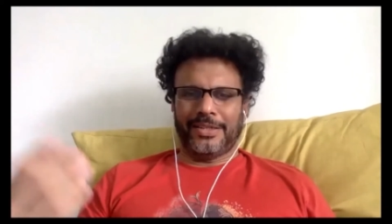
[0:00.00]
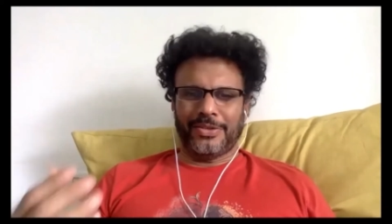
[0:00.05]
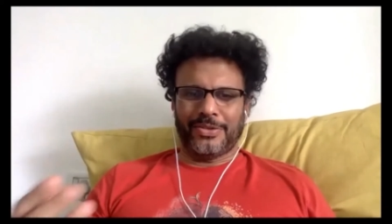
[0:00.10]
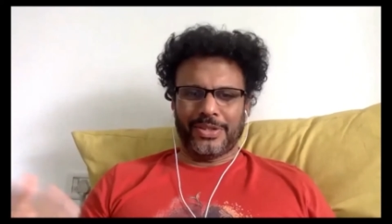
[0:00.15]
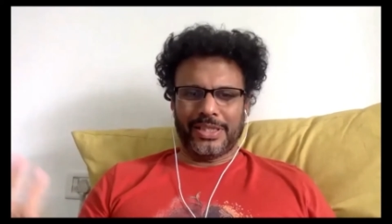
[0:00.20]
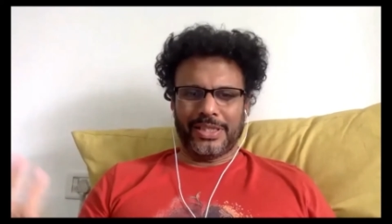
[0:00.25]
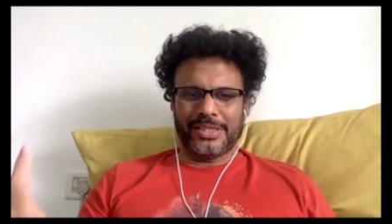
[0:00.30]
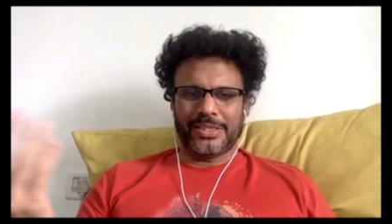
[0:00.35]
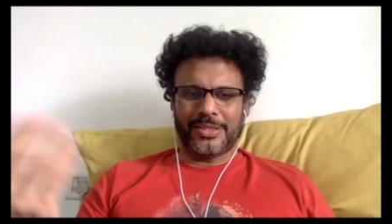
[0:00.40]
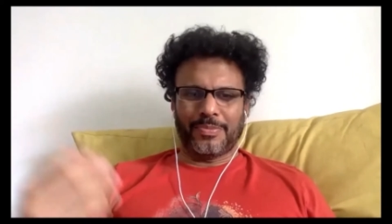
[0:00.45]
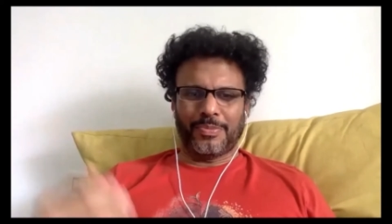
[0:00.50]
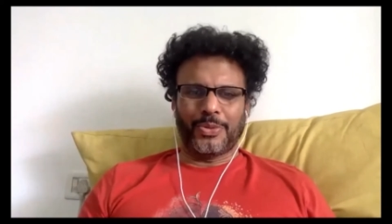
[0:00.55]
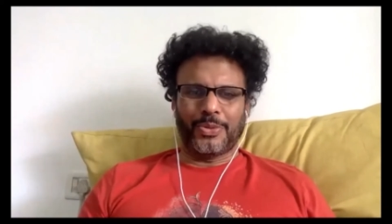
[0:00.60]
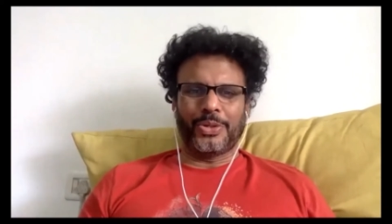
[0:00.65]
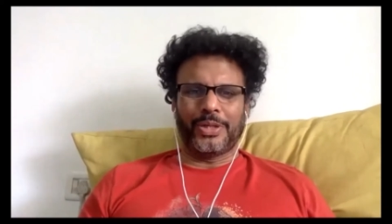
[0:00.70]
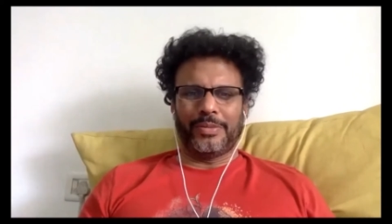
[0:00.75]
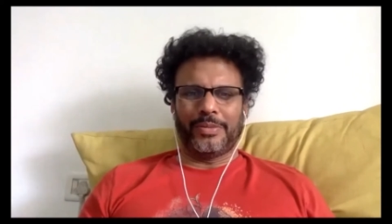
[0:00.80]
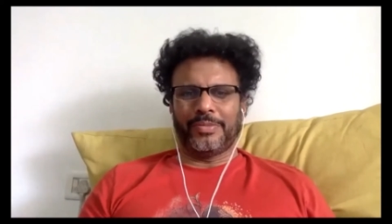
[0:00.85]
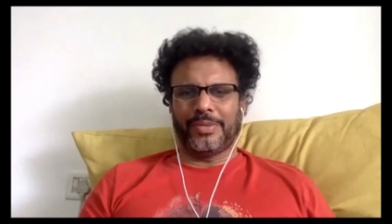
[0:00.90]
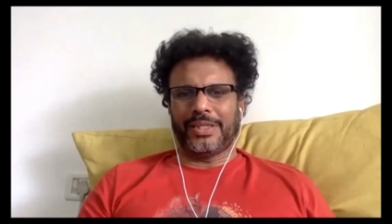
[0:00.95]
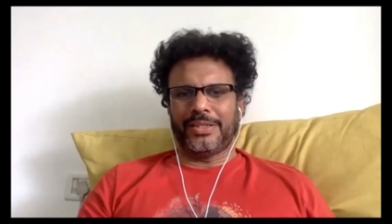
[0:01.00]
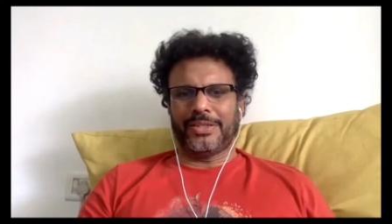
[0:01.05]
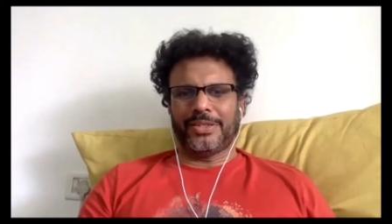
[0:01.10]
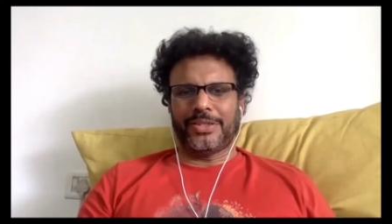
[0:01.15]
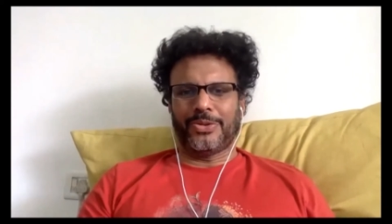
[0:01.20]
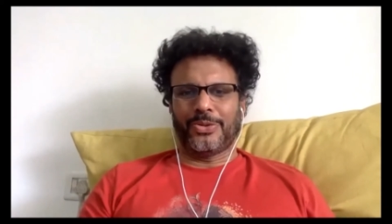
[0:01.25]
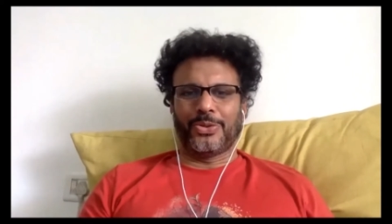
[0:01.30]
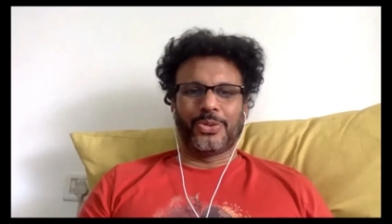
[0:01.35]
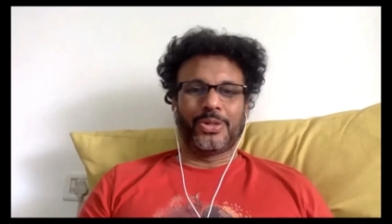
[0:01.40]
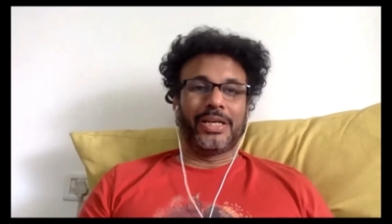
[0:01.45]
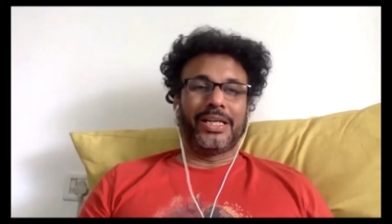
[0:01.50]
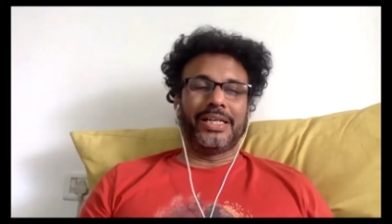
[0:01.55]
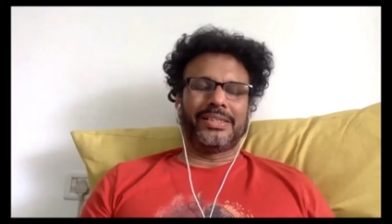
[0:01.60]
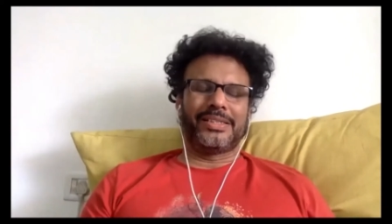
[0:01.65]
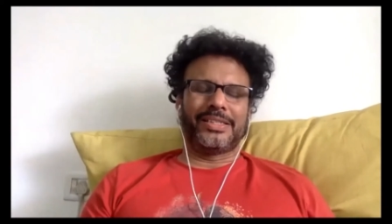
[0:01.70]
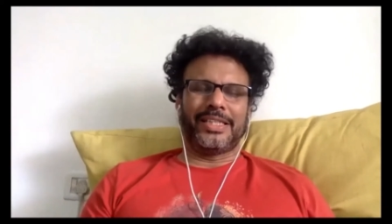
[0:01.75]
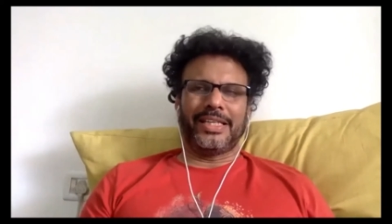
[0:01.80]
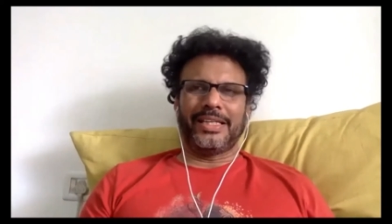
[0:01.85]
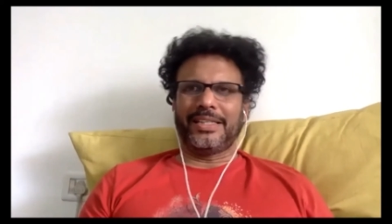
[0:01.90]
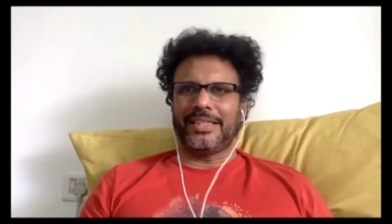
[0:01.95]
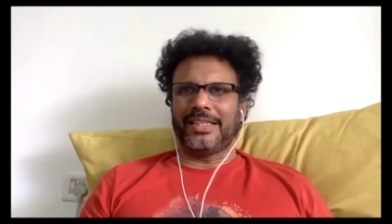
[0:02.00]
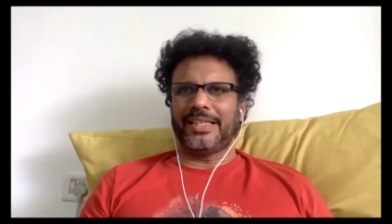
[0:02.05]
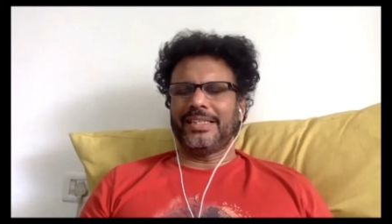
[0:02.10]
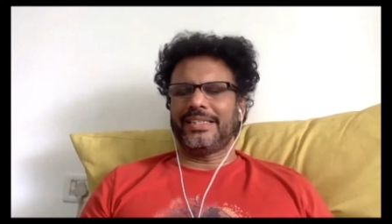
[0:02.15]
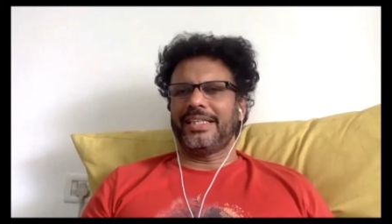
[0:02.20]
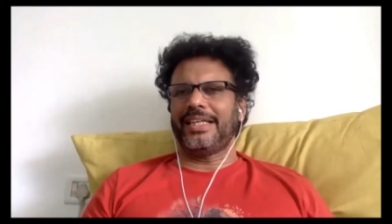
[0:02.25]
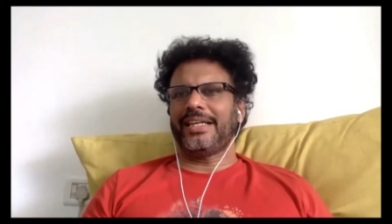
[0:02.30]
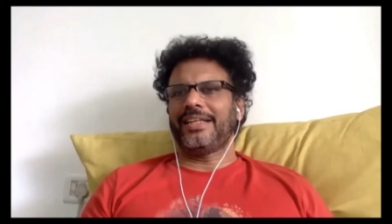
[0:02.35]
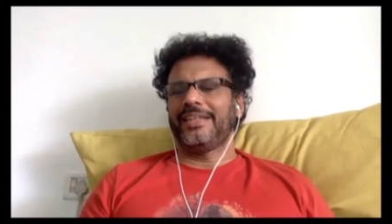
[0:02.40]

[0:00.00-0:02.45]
There's a poem, the road less taken. I was like,